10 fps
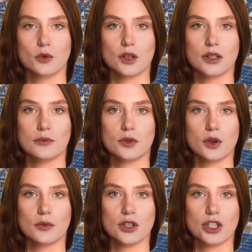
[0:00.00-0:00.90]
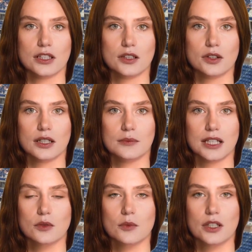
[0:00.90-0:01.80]
Welcome to our machine learning
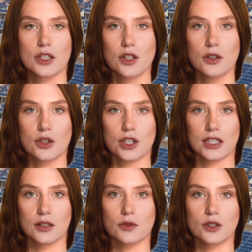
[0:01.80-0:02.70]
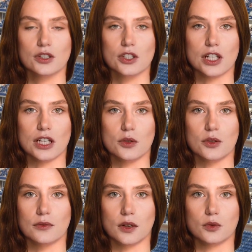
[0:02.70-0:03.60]
match prediction of Shnaider vs. Zhao,
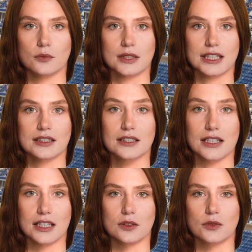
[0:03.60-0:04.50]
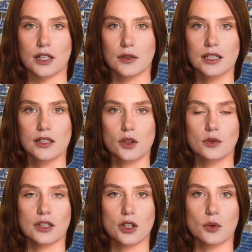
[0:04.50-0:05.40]
who will play in the second round at the
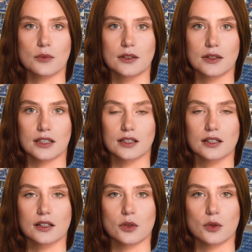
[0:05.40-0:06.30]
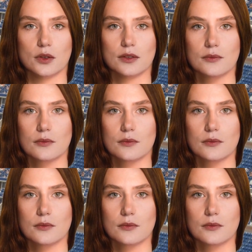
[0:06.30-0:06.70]
Korea Open event in Seoul.